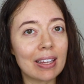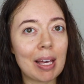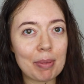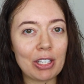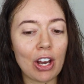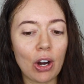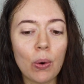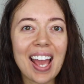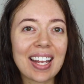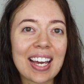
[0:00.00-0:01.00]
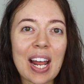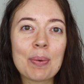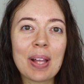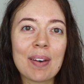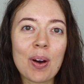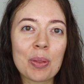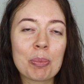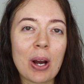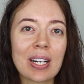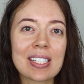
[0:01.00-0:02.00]
let me know. And again, I will have all the
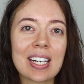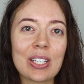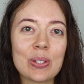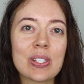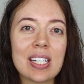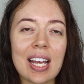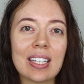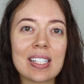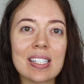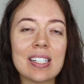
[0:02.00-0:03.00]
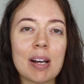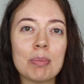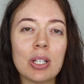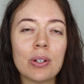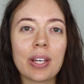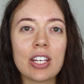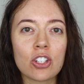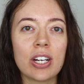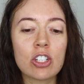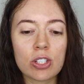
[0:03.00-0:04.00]
products that I used today listed down below in case
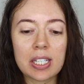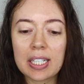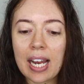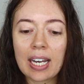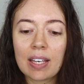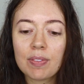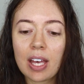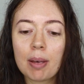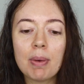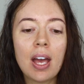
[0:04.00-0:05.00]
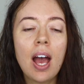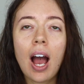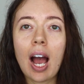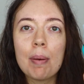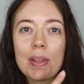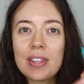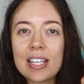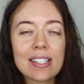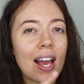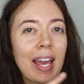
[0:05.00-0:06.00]
you're interested in any of them.
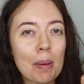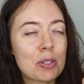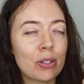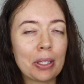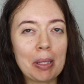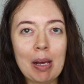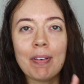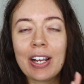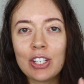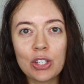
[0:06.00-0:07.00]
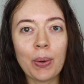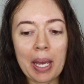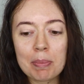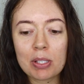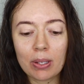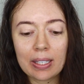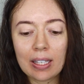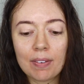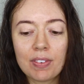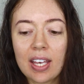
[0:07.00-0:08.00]
This I absolutely love. I knew I absolutely
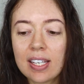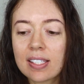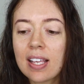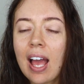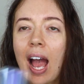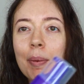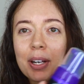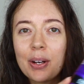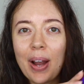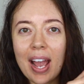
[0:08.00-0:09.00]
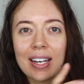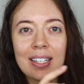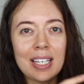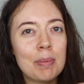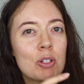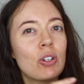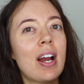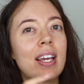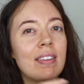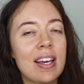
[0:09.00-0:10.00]
loved this. I'm going to go ahead and keep
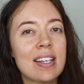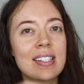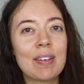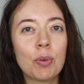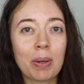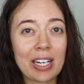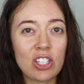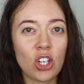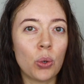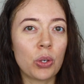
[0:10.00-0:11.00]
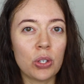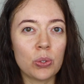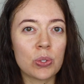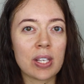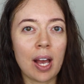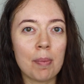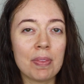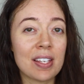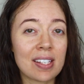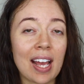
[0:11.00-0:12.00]
trying this even when I don't use
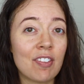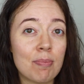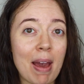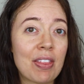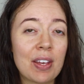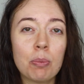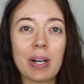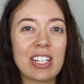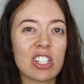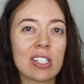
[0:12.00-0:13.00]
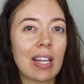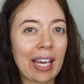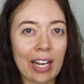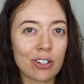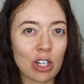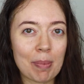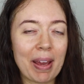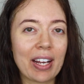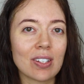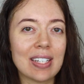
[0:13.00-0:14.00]
this kind of method, when I just like air dry my
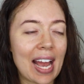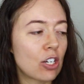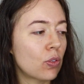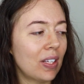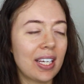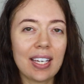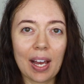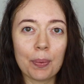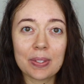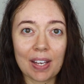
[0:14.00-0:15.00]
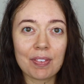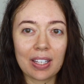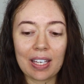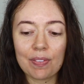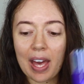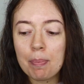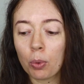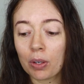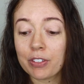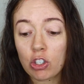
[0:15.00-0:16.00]
hair naturally. I will definitely give that
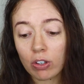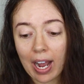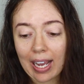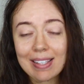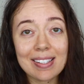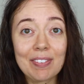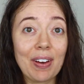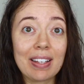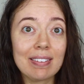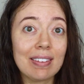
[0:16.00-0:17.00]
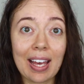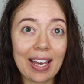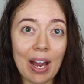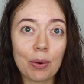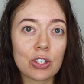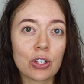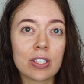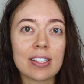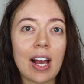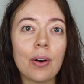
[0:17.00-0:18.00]
more of a try and see if I like how it
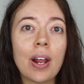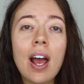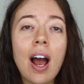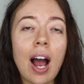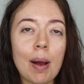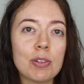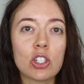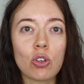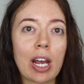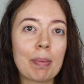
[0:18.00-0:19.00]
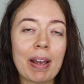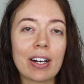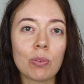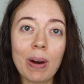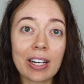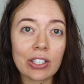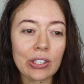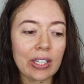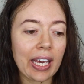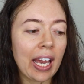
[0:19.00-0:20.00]
turns out just drying my hair
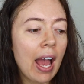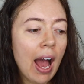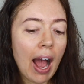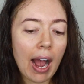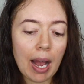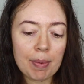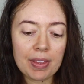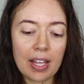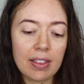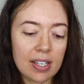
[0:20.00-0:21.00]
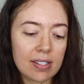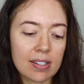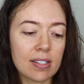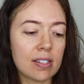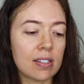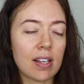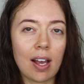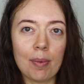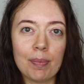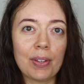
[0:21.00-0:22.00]
regularly. And then this is,
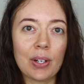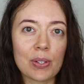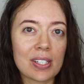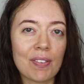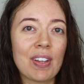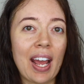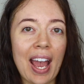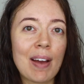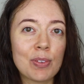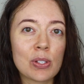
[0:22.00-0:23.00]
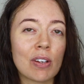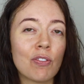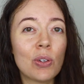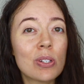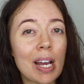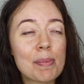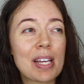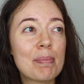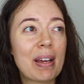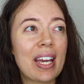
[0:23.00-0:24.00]
you know, stuff that I have used a few times on my